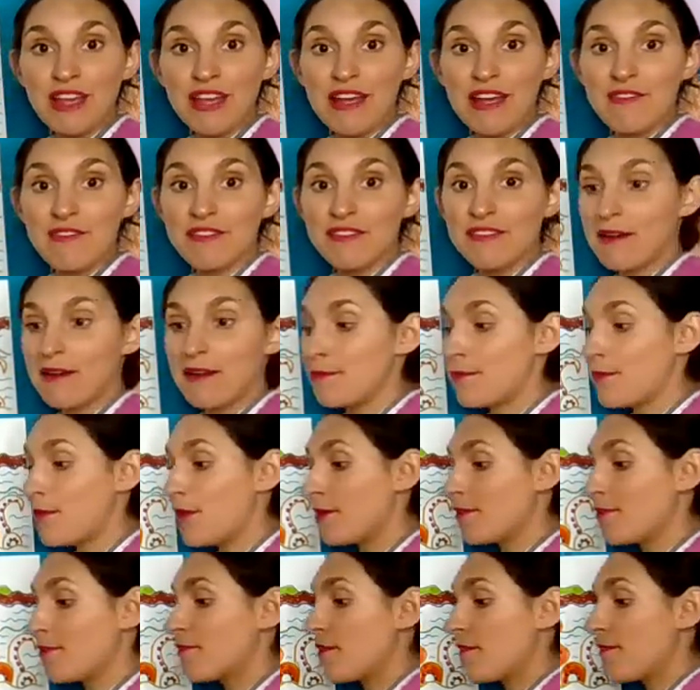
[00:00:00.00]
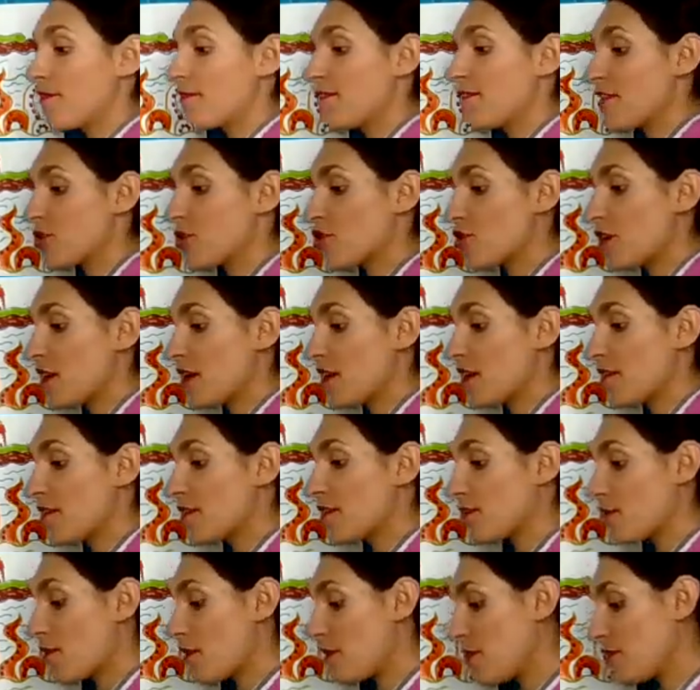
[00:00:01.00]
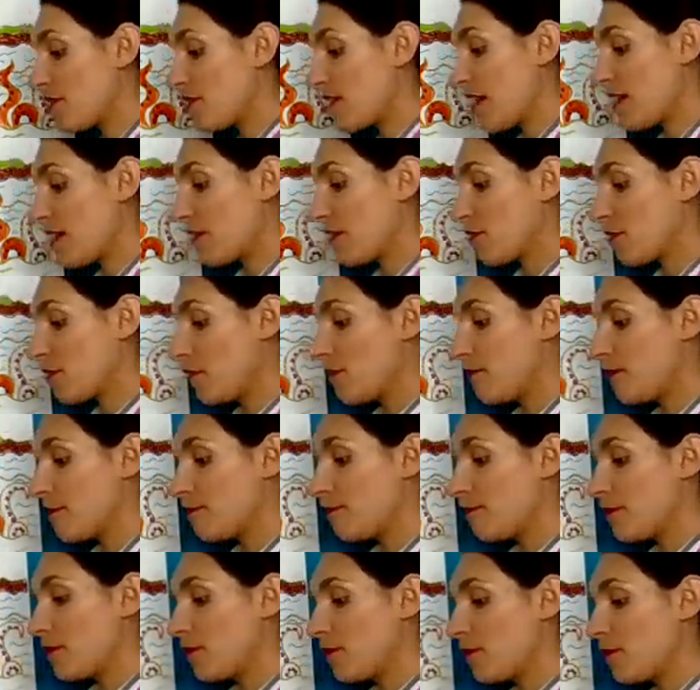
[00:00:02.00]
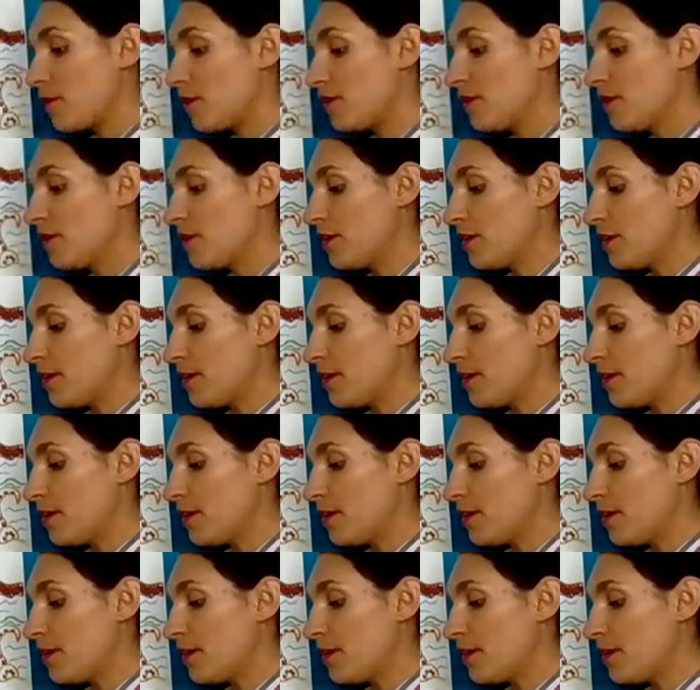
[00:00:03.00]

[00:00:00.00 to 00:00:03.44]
If someone from fishing has thrown things overboard,